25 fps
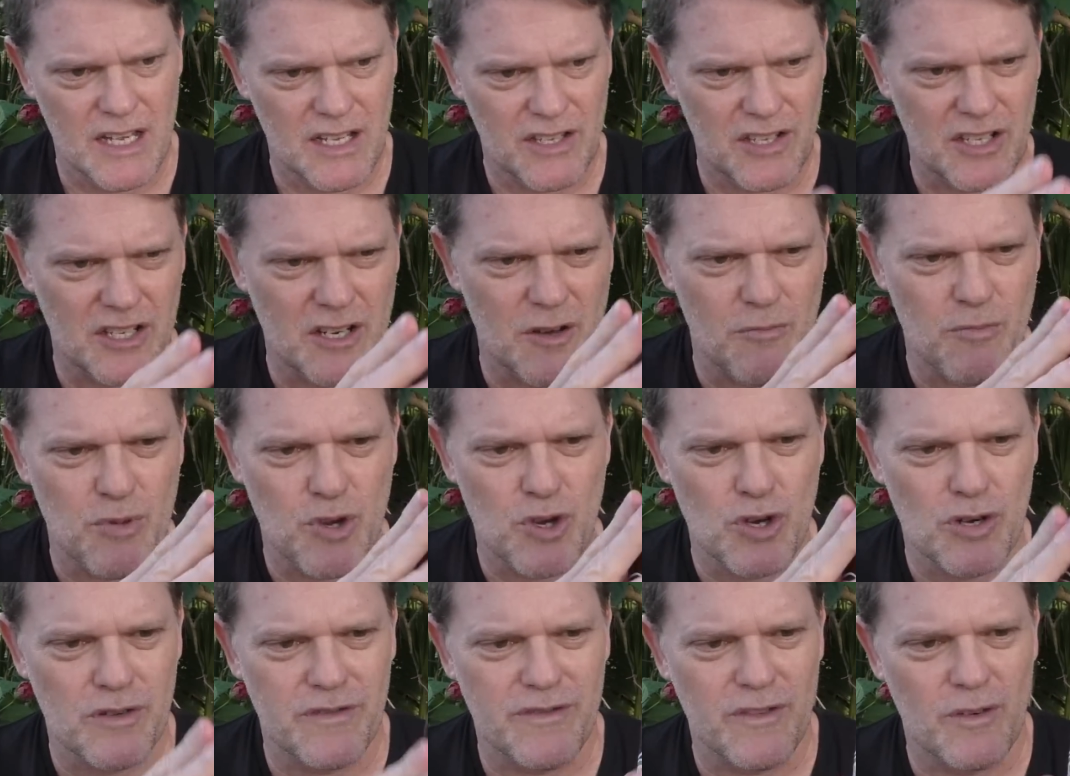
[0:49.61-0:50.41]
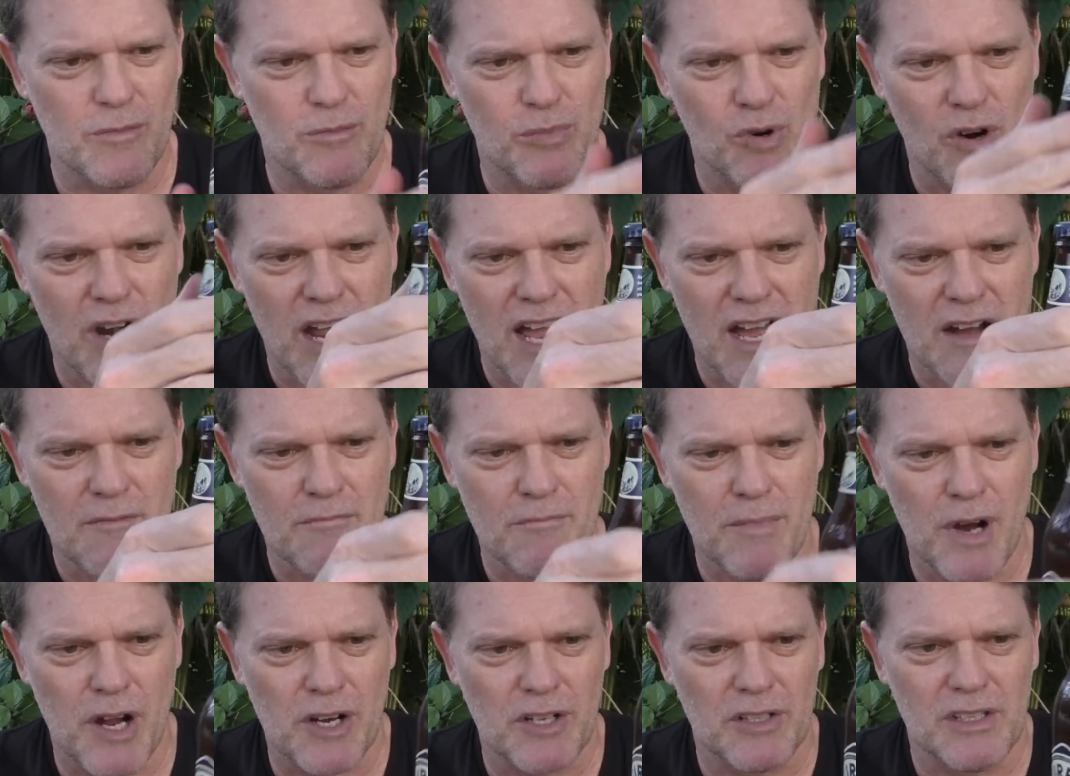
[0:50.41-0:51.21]
It's in a beautiful
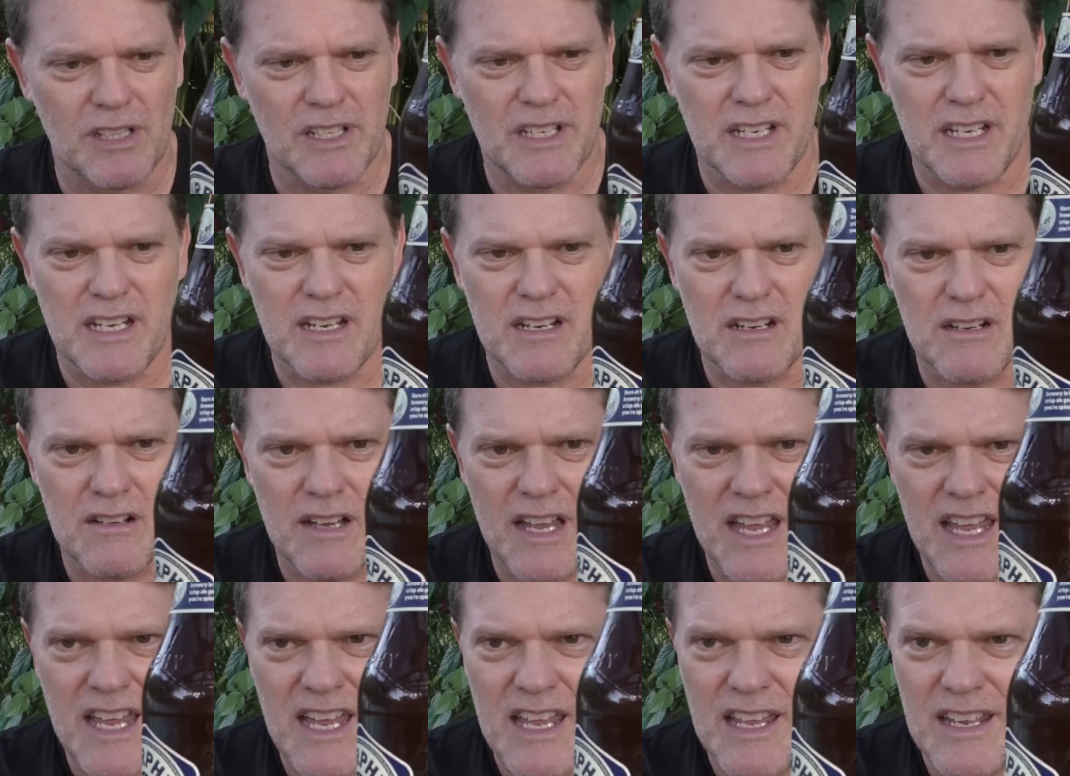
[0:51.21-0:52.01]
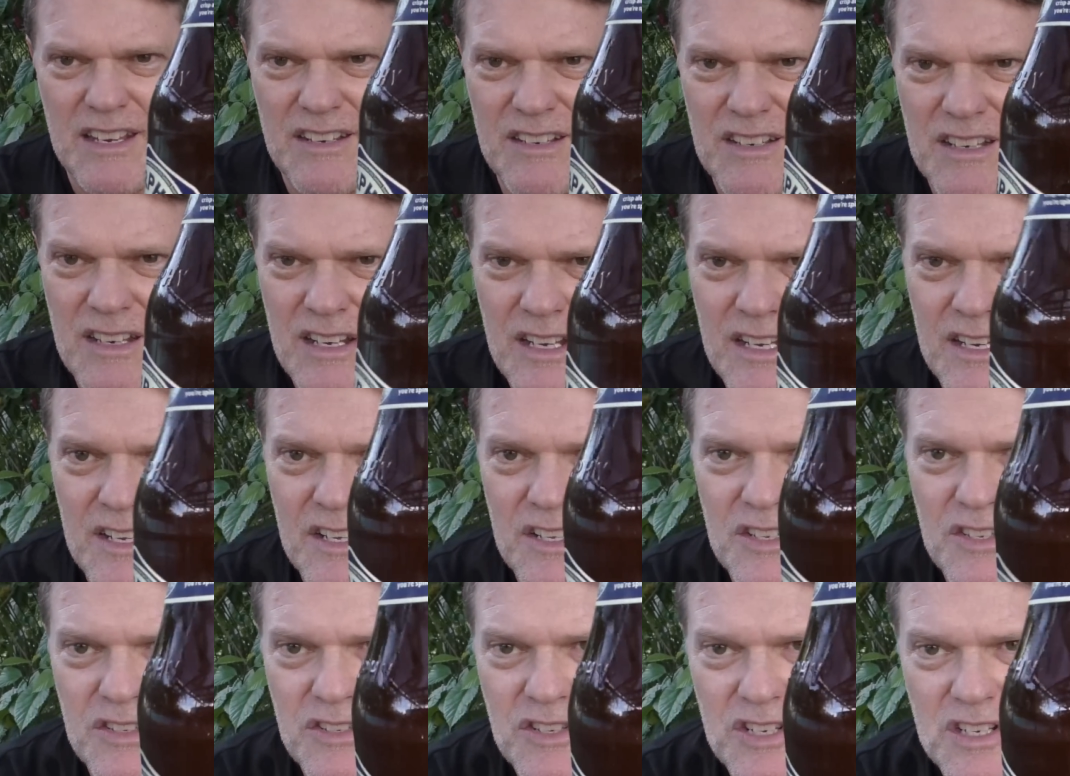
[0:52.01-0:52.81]
brown bottle here, and
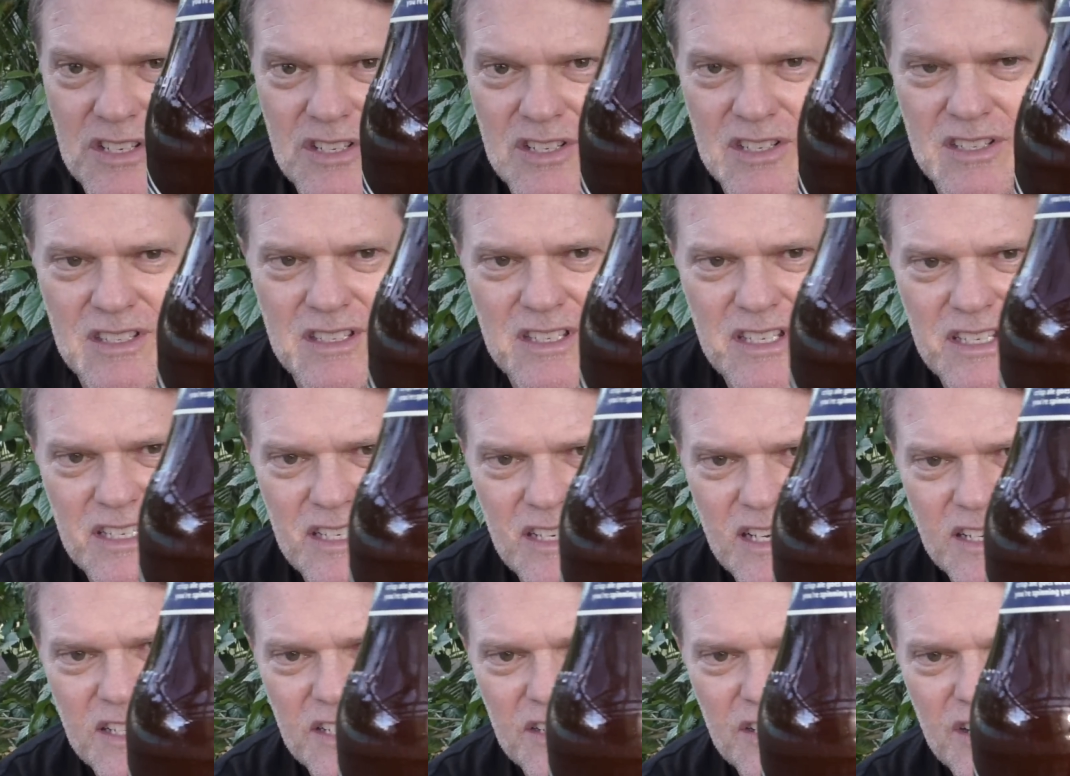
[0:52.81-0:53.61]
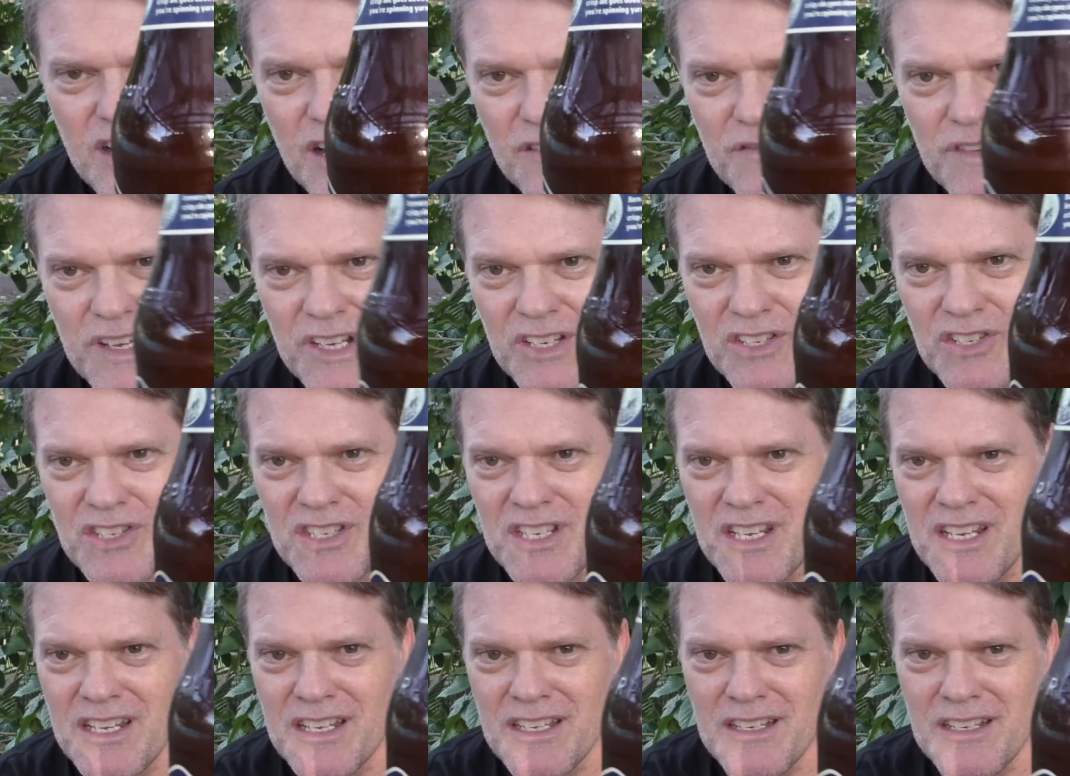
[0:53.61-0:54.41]
it's just, I don't know if you can see